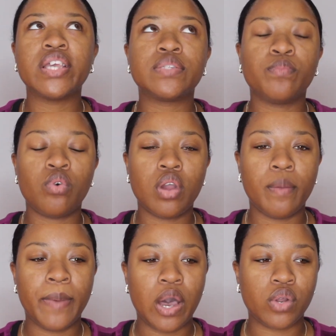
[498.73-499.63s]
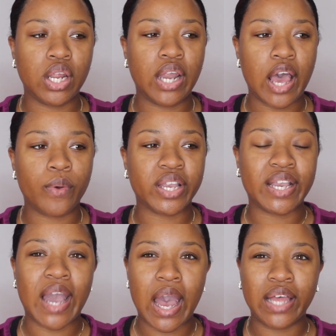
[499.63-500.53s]
It's more about allowing
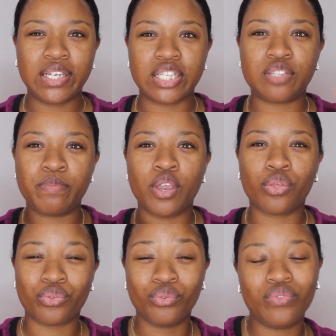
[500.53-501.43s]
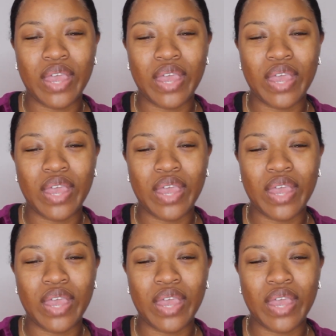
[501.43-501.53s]
God to speak through